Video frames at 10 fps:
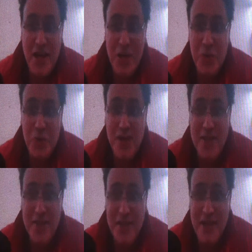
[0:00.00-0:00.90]

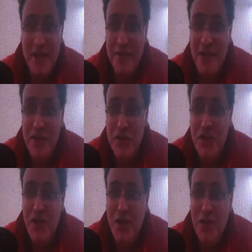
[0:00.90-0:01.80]
requires an entire
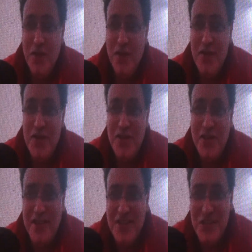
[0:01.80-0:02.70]
village to
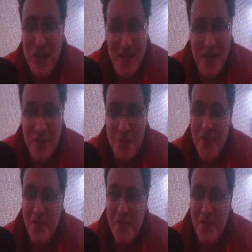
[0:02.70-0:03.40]
actually raise a child.